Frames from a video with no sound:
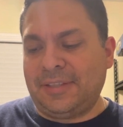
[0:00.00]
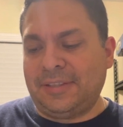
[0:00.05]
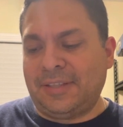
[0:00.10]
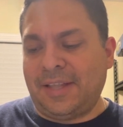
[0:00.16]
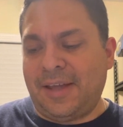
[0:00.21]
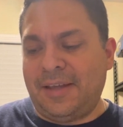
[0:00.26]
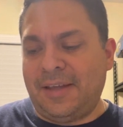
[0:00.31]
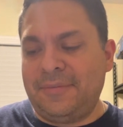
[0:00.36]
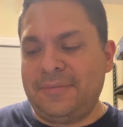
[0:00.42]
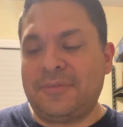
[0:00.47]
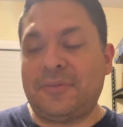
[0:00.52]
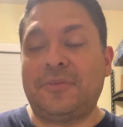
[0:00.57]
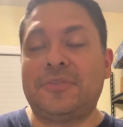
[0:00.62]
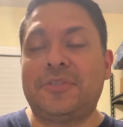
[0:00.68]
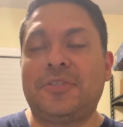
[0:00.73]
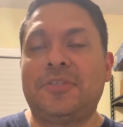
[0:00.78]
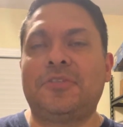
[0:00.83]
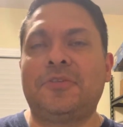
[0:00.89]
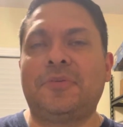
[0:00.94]
lives or
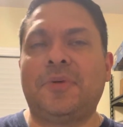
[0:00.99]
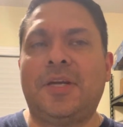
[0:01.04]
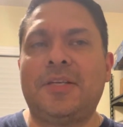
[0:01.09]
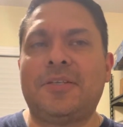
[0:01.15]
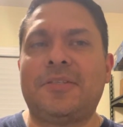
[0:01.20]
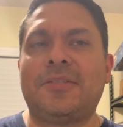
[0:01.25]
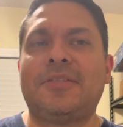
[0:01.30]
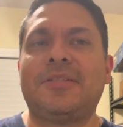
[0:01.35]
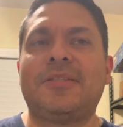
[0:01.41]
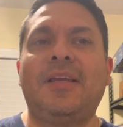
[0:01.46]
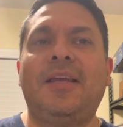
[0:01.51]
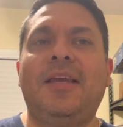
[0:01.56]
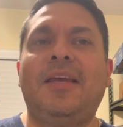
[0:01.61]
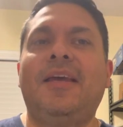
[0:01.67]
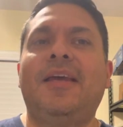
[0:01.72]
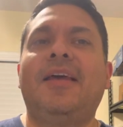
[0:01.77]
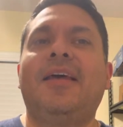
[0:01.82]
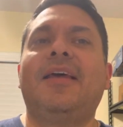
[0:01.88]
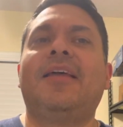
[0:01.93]
situations.
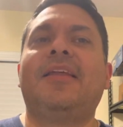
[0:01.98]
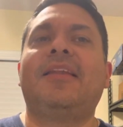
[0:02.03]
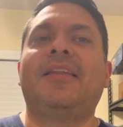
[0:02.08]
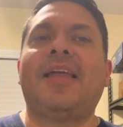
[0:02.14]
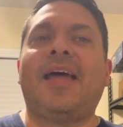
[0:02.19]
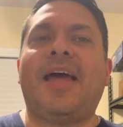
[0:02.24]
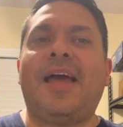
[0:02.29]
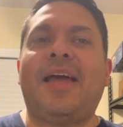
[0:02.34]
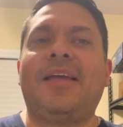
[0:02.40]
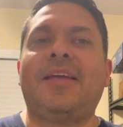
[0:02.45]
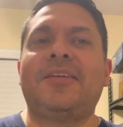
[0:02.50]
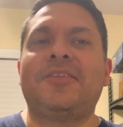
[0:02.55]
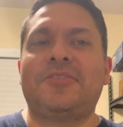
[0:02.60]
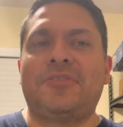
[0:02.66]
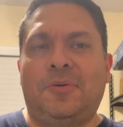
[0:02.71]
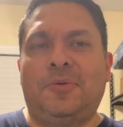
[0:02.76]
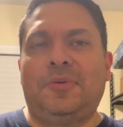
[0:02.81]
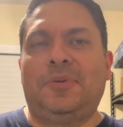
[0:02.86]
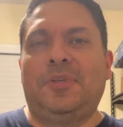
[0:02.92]
That is
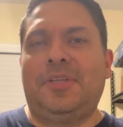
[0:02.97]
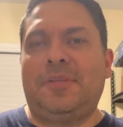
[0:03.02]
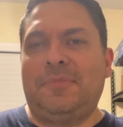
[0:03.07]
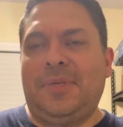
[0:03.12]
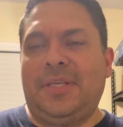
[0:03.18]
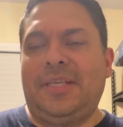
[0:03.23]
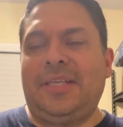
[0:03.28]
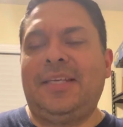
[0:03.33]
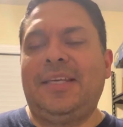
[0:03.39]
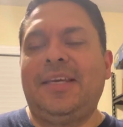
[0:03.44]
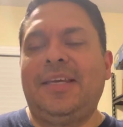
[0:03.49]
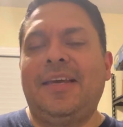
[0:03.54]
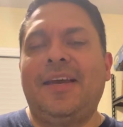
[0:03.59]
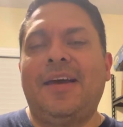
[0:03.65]
totally me.